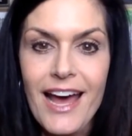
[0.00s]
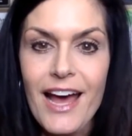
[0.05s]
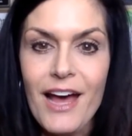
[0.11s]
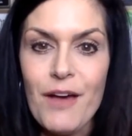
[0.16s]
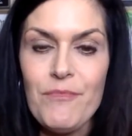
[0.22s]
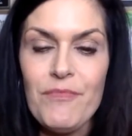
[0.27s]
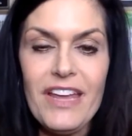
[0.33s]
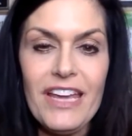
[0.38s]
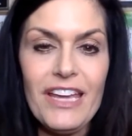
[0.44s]

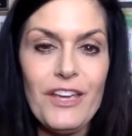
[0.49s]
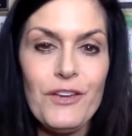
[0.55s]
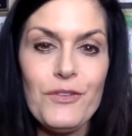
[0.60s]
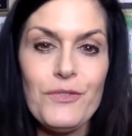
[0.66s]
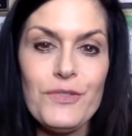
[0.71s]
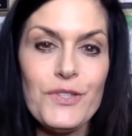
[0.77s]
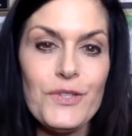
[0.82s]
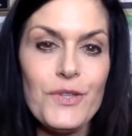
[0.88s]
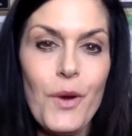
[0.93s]
Um, thank
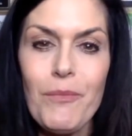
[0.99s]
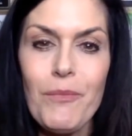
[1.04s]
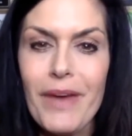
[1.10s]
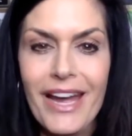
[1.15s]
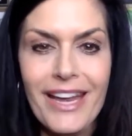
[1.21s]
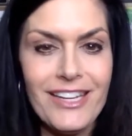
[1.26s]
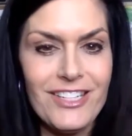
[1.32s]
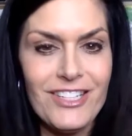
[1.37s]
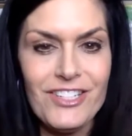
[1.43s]
you so
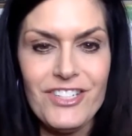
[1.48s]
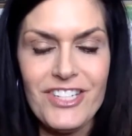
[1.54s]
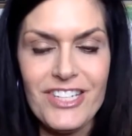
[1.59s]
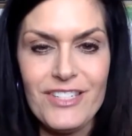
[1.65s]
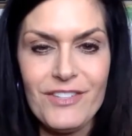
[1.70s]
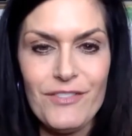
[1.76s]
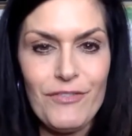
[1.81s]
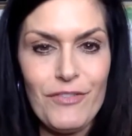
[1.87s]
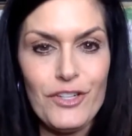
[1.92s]
much
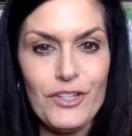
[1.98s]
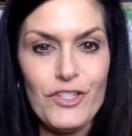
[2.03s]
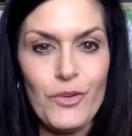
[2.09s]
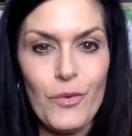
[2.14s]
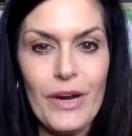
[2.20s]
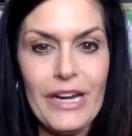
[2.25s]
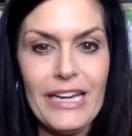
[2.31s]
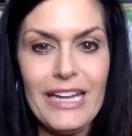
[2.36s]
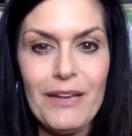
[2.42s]
just for
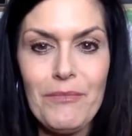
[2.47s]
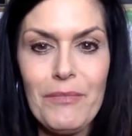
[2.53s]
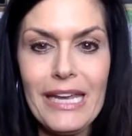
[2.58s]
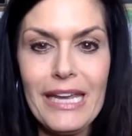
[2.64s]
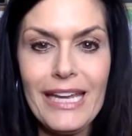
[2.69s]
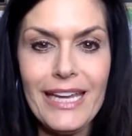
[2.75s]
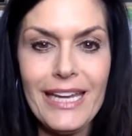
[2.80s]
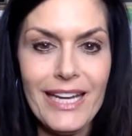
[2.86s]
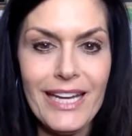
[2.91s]
joining
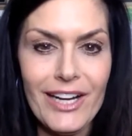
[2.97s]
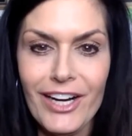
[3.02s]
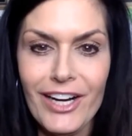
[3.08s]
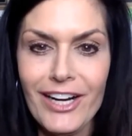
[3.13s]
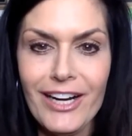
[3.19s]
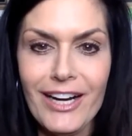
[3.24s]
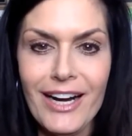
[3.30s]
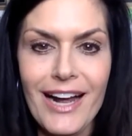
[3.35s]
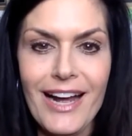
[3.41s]
me
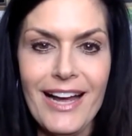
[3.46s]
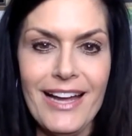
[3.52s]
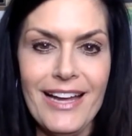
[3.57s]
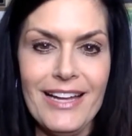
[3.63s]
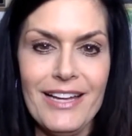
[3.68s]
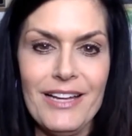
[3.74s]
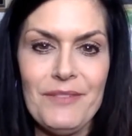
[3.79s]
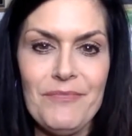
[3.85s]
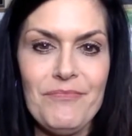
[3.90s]
here
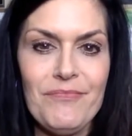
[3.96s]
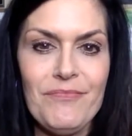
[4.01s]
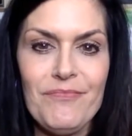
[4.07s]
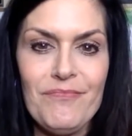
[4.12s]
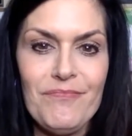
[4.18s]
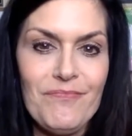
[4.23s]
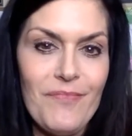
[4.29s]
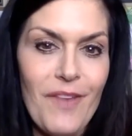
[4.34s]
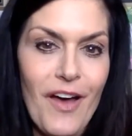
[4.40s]
um,
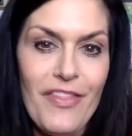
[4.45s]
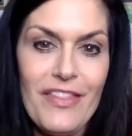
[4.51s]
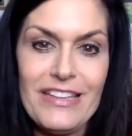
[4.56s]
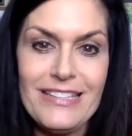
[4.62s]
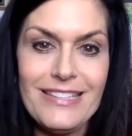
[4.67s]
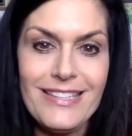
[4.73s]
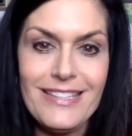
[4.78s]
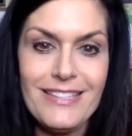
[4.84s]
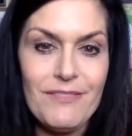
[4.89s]
on
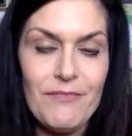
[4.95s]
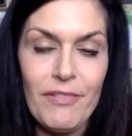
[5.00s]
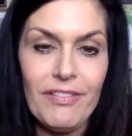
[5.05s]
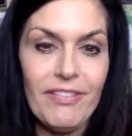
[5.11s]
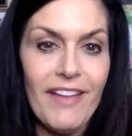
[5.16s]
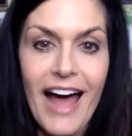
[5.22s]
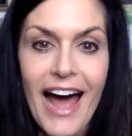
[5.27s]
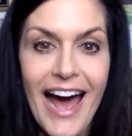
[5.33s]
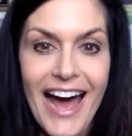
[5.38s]
this
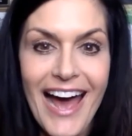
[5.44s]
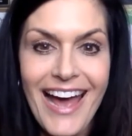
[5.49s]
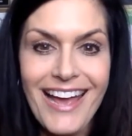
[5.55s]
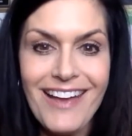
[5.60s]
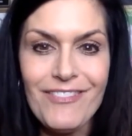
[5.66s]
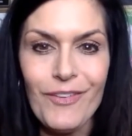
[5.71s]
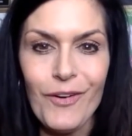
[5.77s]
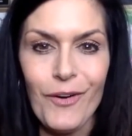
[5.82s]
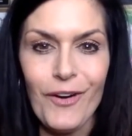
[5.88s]

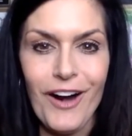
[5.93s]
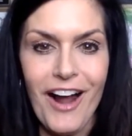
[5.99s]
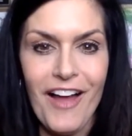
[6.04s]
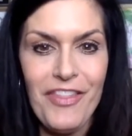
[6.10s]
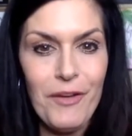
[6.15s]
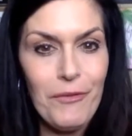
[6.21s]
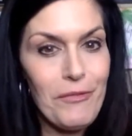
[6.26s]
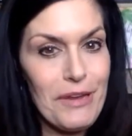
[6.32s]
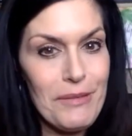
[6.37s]
live or
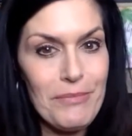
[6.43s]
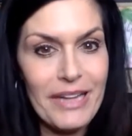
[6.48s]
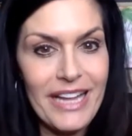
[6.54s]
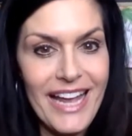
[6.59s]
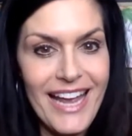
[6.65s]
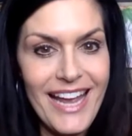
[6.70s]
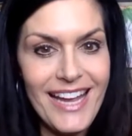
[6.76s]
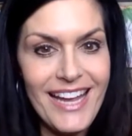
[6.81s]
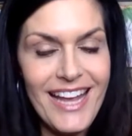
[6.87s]
on the
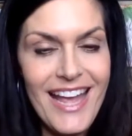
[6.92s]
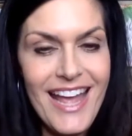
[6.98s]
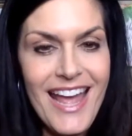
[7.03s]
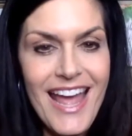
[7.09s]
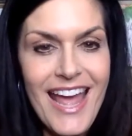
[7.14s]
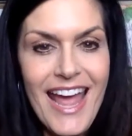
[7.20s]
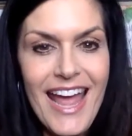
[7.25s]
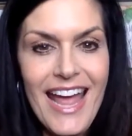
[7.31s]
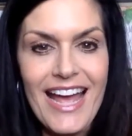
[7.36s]
replay.
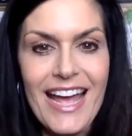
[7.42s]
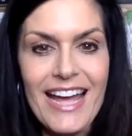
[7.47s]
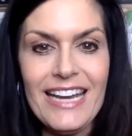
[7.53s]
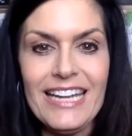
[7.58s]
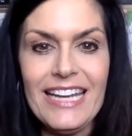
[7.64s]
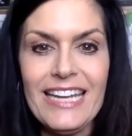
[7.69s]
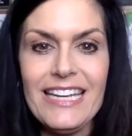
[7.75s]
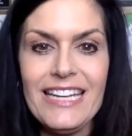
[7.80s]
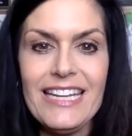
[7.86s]

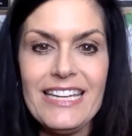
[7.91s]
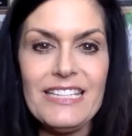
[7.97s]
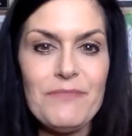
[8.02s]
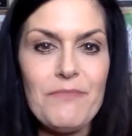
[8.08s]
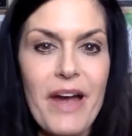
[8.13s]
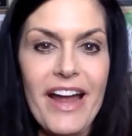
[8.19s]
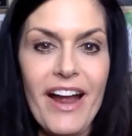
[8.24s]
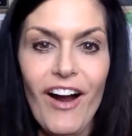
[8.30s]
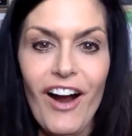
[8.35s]
And it is
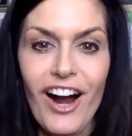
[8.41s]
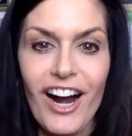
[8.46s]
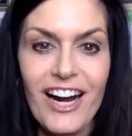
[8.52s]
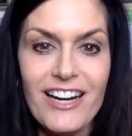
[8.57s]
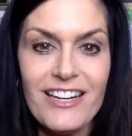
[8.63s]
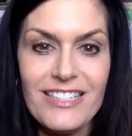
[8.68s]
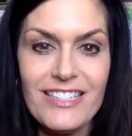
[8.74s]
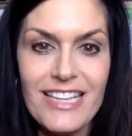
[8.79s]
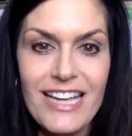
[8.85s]
my
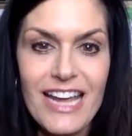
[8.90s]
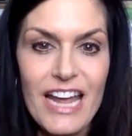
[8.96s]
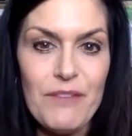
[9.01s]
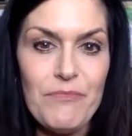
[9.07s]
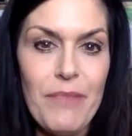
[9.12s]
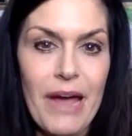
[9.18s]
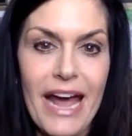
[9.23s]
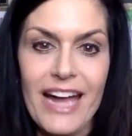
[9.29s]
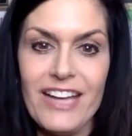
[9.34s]
heart
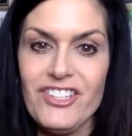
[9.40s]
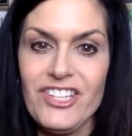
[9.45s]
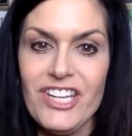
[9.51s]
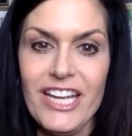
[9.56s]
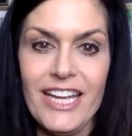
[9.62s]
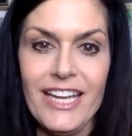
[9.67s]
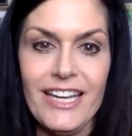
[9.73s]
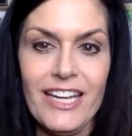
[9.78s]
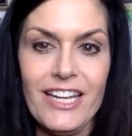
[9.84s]
and
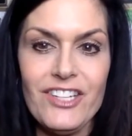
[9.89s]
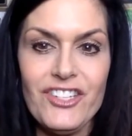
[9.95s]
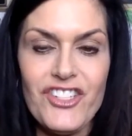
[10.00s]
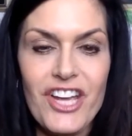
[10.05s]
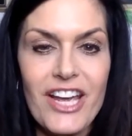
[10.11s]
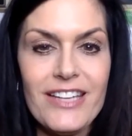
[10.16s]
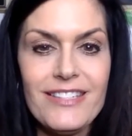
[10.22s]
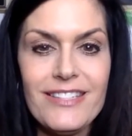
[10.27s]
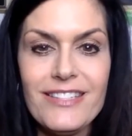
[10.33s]
passion
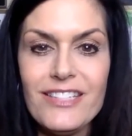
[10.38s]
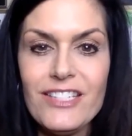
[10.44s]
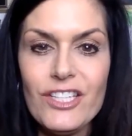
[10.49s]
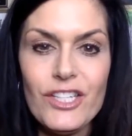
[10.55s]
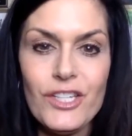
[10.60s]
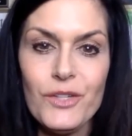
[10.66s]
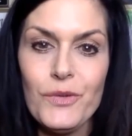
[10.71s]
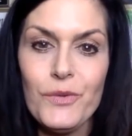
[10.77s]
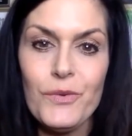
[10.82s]
just
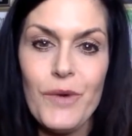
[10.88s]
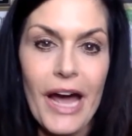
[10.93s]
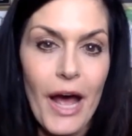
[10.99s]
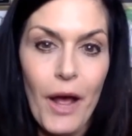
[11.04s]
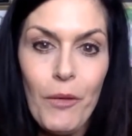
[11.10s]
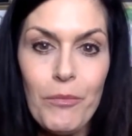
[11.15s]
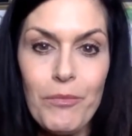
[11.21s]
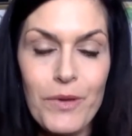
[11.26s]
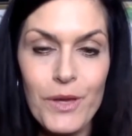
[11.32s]
to
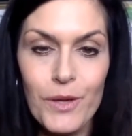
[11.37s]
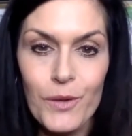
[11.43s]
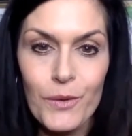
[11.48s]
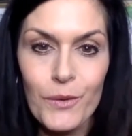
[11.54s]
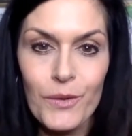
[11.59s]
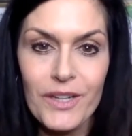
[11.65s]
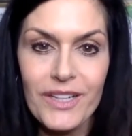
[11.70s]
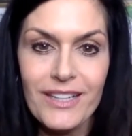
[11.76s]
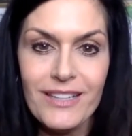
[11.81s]
help
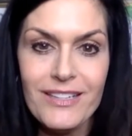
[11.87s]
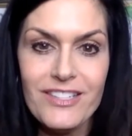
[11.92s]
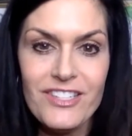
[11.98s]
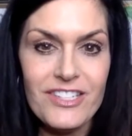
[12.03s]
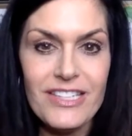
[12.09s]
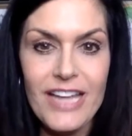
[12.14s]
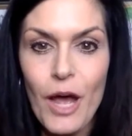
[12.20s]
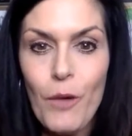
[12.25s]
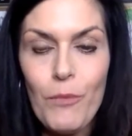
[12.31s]
you,
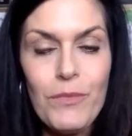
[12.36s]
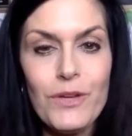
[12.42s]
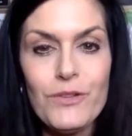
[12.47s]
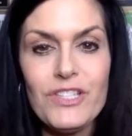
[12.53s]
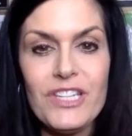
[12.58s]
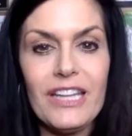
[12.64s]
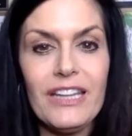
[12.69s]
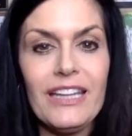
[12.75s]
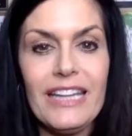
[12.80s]
just help
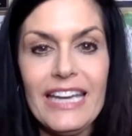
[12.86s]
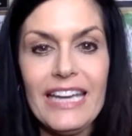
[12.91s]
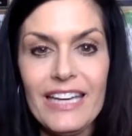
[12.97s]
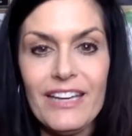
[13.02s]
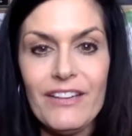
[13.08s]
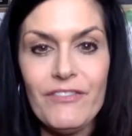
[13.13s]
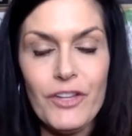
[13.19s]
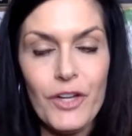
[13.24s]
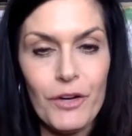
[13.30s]
you to
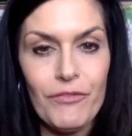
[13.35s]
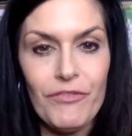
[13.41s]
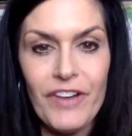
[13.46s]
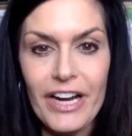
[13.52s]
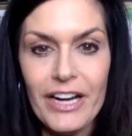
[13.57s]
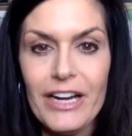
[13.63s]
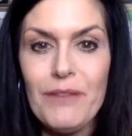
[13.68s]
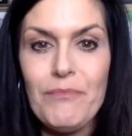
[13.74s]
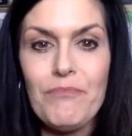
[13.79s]
live your
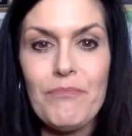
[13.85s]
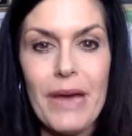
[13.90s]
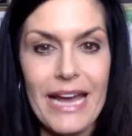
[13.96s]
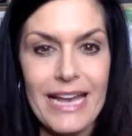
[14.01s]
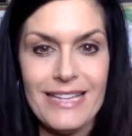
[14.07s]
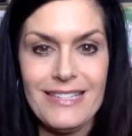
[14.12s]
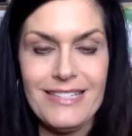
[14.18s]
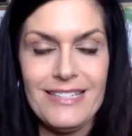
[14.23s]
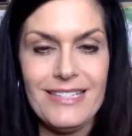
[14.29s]
very
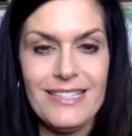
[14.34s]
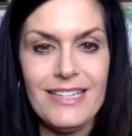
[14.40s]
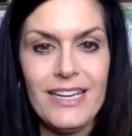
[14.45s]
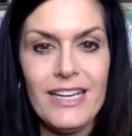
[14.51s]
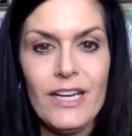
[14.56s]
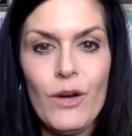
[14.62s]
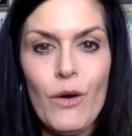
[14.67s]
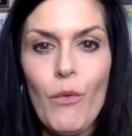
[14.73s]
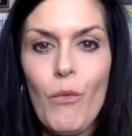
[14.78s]
best
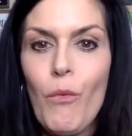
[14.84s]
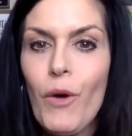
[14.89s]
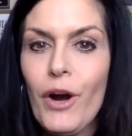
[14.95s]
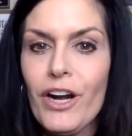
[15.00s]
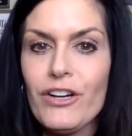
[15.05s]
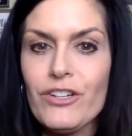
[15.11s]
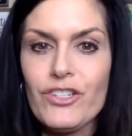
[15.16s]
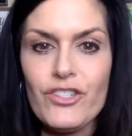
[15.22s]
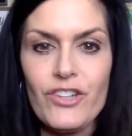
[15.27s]

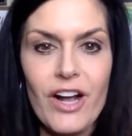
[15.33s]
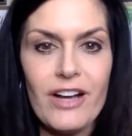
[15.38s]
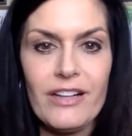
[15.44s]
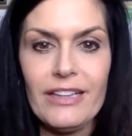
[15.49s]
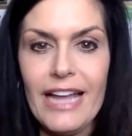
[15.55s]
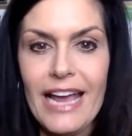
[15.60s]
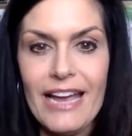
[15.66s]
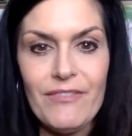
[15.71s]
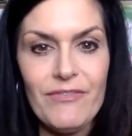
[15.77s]
warrior
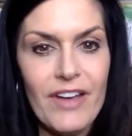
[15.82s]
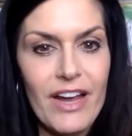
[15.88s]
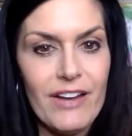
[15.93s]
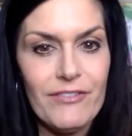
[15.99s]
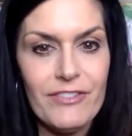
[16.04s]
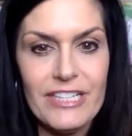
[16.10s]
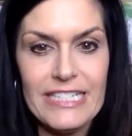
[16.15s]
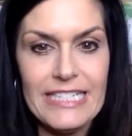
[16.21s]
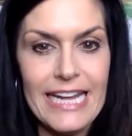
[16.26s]
strong life
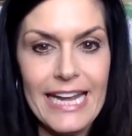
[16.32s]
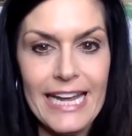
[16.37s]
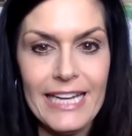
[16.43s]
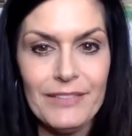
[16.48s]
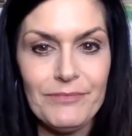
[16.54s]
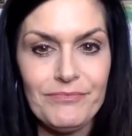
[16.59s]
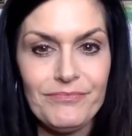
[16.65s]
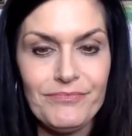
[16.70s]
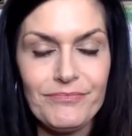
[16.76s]
every
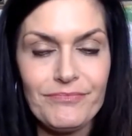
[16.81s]
day.